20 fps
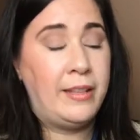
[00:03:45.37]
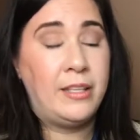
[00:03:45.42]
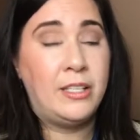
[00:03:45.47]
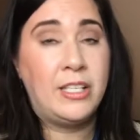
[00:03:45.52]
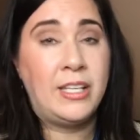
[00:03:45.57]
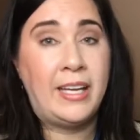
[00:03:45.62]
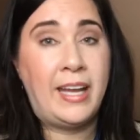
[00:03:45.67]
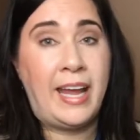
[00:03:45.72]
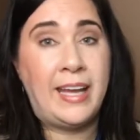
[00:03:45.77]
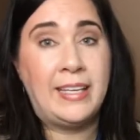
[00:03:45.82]

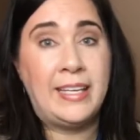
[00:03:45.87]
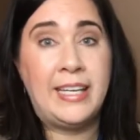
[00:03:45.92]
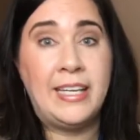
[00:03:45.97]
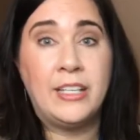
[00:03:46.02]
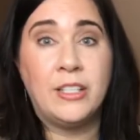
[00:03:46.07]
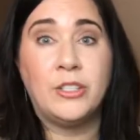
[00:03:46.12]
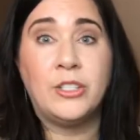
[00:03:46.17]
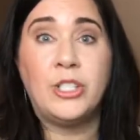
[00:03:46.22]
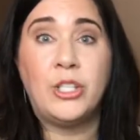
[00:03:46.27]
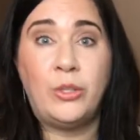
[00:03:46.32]
to
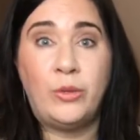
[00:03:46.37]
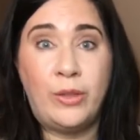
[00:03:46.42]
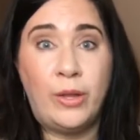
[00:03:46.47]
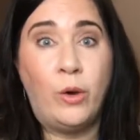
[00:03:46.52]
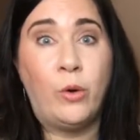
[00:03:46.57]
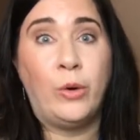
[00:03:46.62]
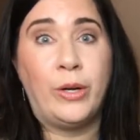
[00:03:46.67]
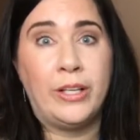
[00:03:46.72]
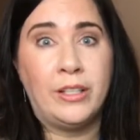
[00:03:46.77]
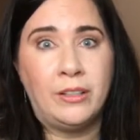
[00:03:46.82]
adhere to
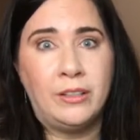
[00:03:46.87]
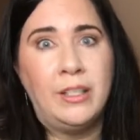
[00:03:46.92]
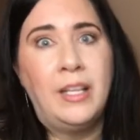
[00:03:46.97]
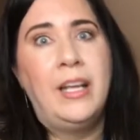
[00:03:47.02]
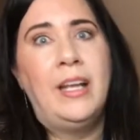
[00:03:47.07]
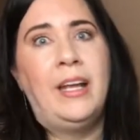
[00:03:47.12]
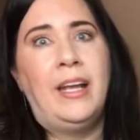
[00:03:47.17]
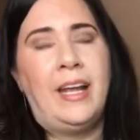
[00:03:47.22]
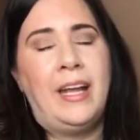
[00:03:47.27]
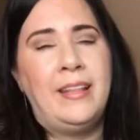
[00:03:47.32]
the oil,
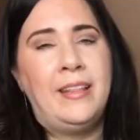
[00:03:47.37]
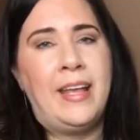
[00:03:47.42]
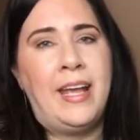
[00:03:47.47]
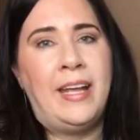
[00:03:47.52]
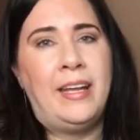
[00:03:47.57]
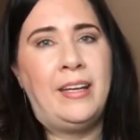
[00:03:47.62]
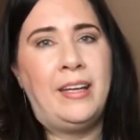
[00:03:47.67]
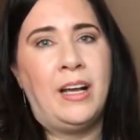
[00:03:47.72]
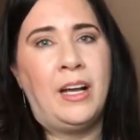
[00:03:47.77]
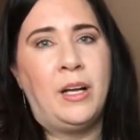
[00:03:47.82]
and
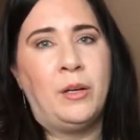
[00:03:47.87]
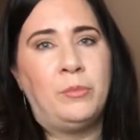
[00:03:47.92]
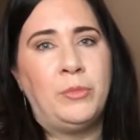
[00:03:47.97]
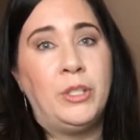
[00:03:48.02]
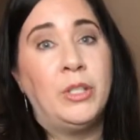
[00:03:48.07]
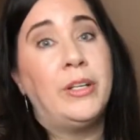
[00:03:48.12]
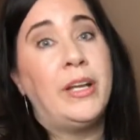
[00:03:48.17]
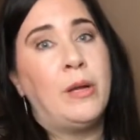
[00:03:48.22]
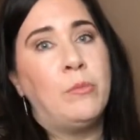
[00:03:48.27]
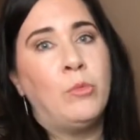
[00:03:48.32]
then
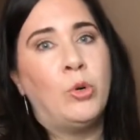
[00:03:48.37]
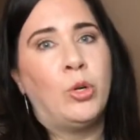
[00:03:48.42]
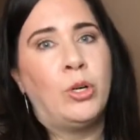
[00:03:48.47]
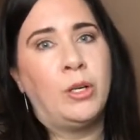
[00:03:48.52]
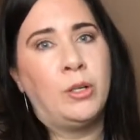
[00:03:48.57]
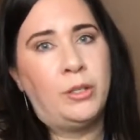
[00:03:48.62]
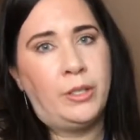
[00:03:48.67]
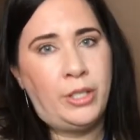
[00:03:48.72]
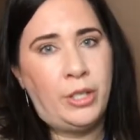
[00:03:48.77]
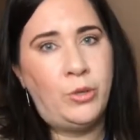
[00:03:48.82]
you'll get
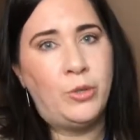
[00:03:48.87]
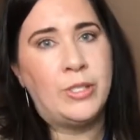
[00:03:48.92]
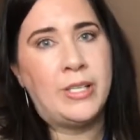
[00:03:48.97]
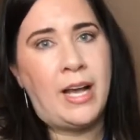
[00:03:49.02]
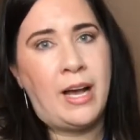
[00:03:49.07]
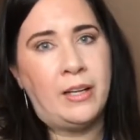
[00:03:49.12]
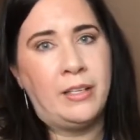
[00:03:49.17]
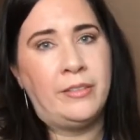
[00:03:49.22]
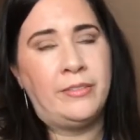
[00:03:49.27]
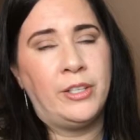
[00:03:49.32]
more use
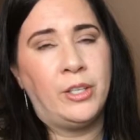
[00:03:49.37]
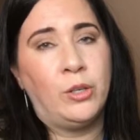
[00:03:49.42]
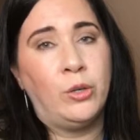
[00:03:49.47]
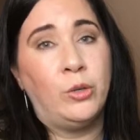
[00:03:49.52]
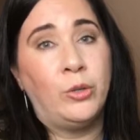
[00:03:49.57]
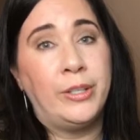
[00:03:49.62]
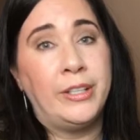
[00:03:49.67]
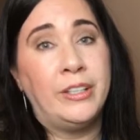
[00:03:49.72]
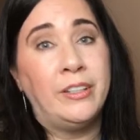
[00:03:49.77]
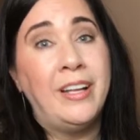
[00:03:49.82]
out of your
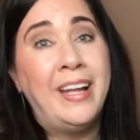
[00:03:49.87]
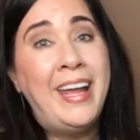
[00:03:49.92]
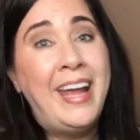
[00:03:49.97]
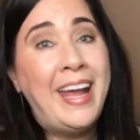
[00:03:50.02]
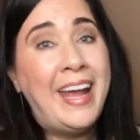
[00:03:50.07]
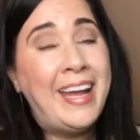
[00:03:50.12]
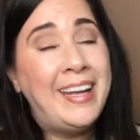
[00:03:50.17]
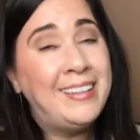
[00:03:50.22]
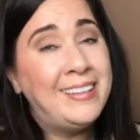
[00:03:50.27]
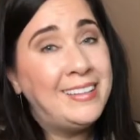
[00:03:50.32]
oil.
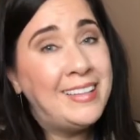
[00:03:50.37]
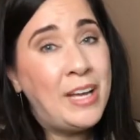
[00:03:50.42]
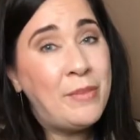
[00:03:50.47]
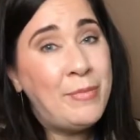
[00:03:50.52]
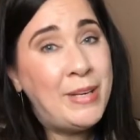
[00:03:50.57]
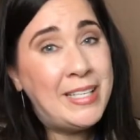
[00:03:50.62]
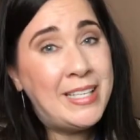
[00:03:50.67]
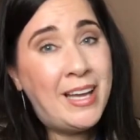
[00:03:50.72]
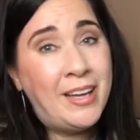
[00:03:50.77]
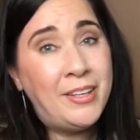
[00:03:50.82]
And let
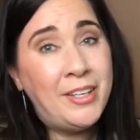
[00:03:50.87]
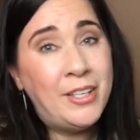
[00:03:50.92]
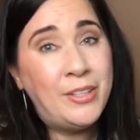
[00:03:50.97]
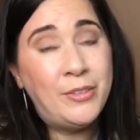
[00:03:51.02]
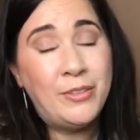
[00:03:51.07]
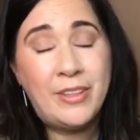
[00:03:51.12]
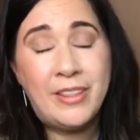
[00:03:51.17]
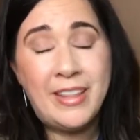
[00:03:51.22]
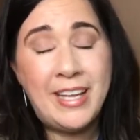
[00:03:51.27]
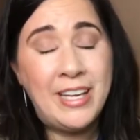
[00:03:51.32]
me tell
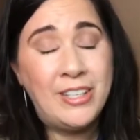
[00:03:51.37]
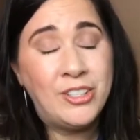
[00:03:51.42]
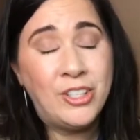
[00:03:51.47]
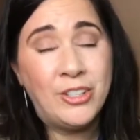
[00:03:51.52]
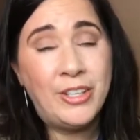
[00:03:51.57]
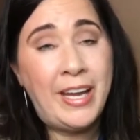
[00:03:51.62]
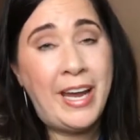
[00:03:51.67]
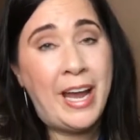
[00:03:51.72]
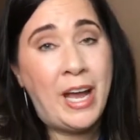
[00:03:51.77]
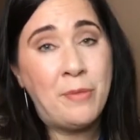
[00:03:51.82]
you, Think
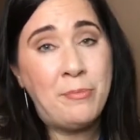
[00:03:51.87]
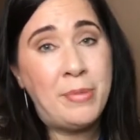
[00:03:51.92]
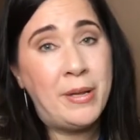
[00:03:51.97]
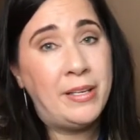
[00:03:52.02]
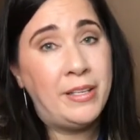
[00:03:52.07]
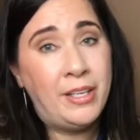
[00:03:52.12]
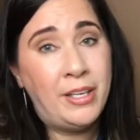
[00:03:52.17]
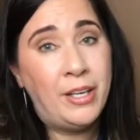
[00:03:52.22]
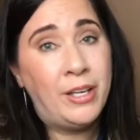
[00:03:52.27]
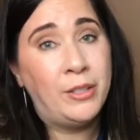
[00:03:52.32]
Dirty app,
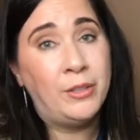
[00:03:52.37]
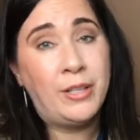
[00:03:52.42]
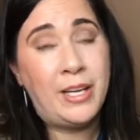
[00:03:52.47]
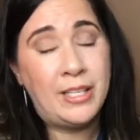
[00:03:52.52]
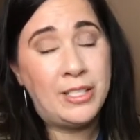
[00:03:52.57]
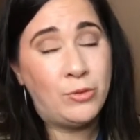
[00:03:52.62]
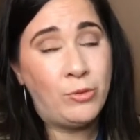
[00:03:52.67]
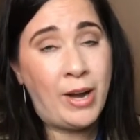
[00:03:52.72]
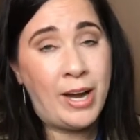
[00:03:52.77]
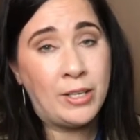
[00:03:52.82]

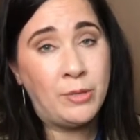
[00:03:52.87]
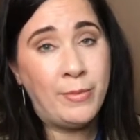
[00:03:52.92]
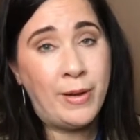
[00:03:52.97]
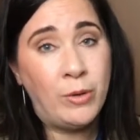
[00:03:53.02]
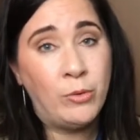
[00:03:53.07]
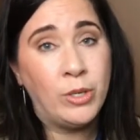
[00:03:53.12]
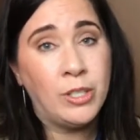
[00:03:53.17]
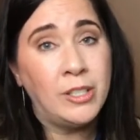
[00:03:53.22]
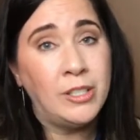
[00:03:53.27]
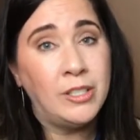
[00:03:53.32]
has rocked
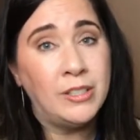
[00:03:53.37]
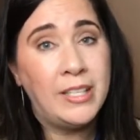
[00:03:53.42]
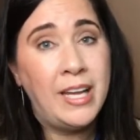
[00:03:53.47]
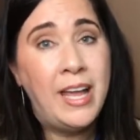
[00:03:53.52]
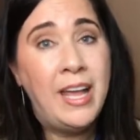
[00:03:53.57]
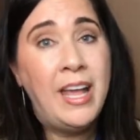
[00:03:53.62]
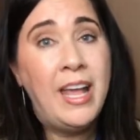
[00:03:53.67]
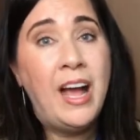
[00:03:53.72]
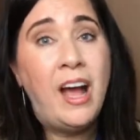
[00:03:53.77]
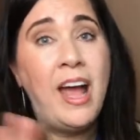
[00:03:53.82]
my world.
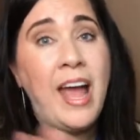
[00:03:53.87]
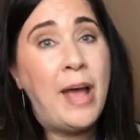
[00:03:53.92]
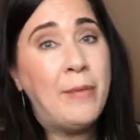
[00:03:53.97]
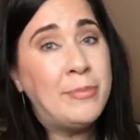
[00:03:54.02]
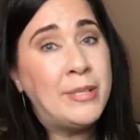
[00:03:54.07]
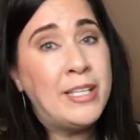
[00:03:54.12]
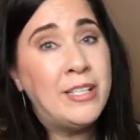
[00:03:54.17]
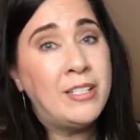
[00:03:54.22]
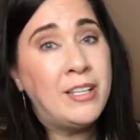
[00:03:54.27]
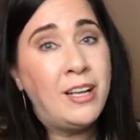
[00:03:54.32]

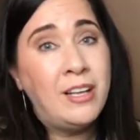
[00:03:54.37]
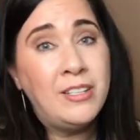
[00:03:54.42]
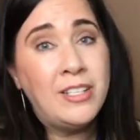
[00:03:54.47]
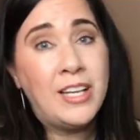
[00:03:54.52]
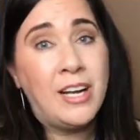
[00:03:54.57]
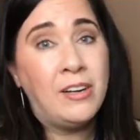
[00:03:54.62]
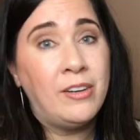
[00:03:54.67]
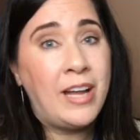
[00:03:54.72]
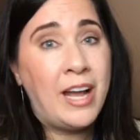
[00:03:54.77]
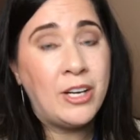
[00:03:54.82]
Epsom salts
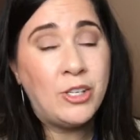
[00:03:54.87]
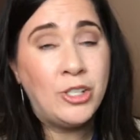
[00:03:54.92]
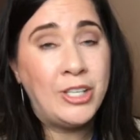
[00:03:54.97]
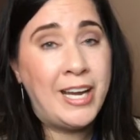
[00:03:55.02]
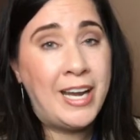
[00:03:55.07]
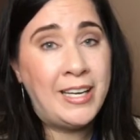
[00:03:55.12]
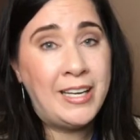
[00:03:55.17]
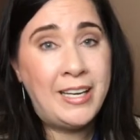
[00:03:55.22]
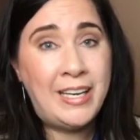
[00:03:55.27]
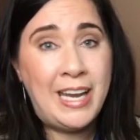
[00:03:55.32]
are not
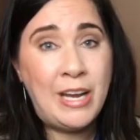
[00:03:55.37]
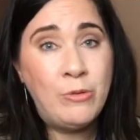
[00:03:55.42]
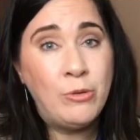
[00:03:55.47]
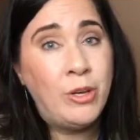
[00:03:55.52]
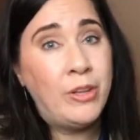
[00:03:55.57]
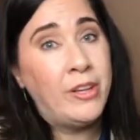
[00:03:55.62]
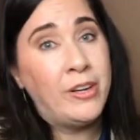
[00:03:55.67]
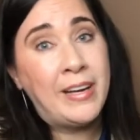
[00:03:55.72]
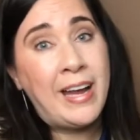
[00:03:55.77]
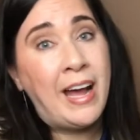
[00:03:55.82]
created
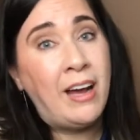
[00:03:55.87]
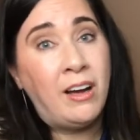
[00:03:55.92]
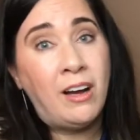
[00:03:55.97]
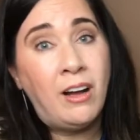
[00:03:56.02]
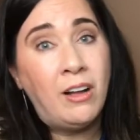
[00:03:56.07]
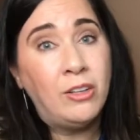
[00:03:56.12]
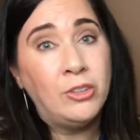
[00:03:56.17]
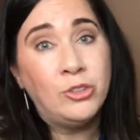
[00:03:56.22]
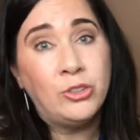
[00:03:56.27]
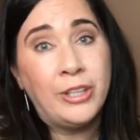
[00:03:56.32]
equal. They're not
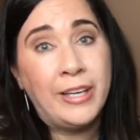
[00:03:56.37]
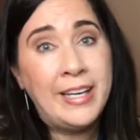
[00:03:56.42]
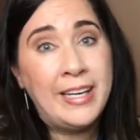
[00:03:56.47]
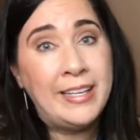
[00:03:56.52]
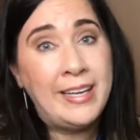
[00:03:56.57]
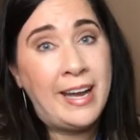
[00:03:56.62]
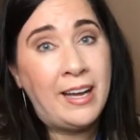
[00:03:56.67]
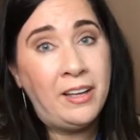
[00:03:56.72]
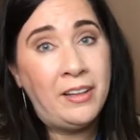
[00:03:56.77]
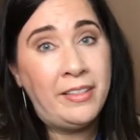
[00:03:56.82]
all great
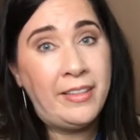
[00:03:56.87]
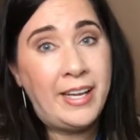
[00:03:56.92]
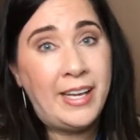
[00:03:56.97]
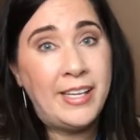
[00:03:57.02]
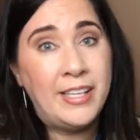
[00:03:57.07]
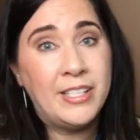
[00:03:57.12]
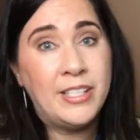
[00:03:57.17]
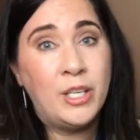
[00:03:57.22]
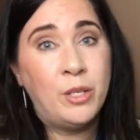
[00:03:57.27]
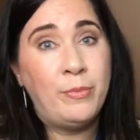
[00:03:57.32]
and
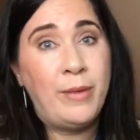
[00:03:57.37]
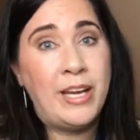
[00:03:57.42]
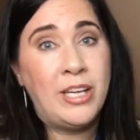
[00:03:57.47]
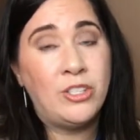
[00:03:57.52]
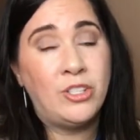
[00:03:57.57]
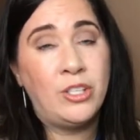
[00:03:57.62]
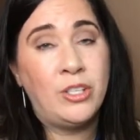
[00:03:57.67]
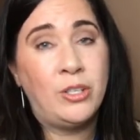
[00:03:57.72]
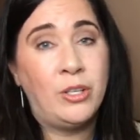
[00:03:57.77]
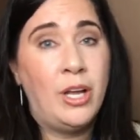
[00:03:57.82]
healthy. So make
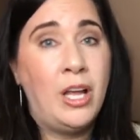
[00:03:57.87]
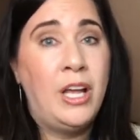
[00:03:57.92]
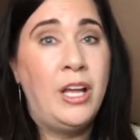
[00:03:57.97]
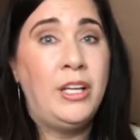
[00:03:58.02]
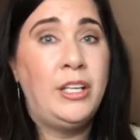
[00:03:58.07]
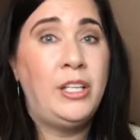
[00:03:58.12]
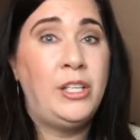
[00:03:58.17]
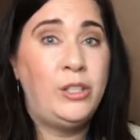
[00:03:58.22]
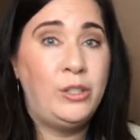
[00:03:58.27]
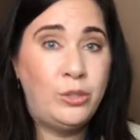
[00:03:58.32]
sure
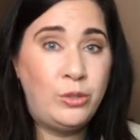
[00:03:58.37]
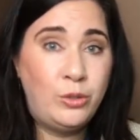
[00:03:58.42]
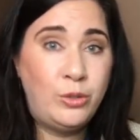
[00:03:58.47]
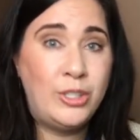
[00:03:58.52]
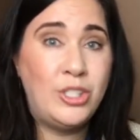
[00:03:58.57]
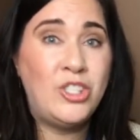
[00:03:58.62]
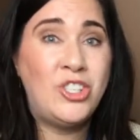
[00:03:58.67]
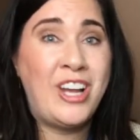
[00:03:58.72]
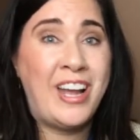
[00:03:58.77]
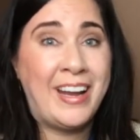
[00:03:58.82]

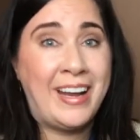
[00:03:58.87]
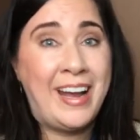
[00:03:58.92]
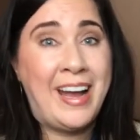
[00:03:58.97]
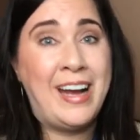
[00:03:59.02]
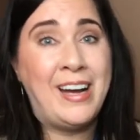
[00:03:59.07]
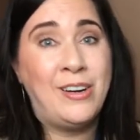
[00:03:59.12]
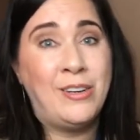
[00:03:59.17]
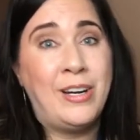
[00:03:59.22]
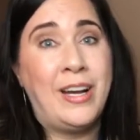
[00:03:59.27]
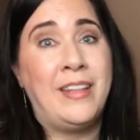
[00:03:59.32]
you check
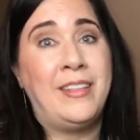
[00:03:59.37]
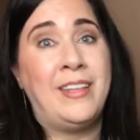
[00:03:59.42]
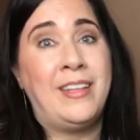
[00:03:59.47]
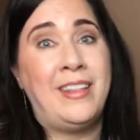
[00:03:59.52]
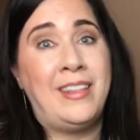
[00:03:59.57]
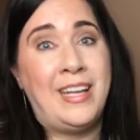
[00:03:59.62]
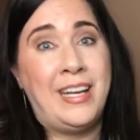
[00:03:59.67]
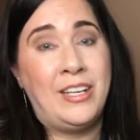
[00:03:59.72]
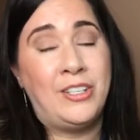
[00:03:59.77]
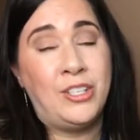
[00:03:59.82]
out on the
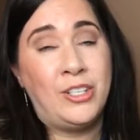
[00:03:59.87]
Think